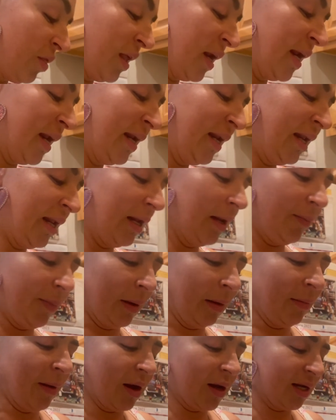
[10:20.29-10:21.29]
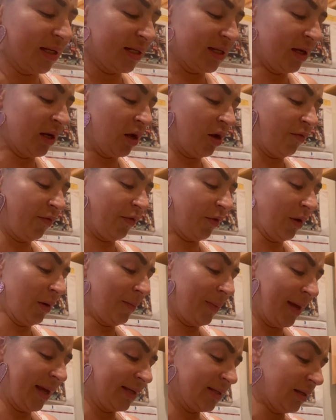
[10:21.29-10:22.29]
than I needed, but I'm not going to say no for a
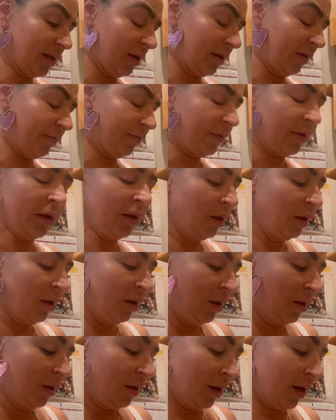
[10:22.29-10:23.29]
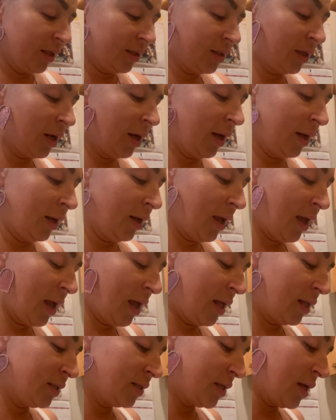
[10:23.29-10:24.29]
basket of a ton.
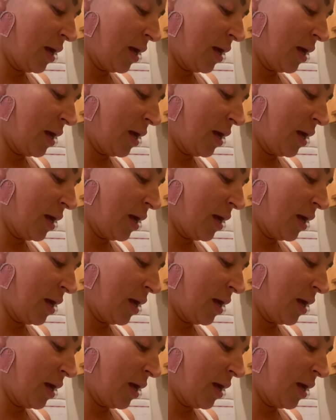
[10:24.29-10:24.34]
And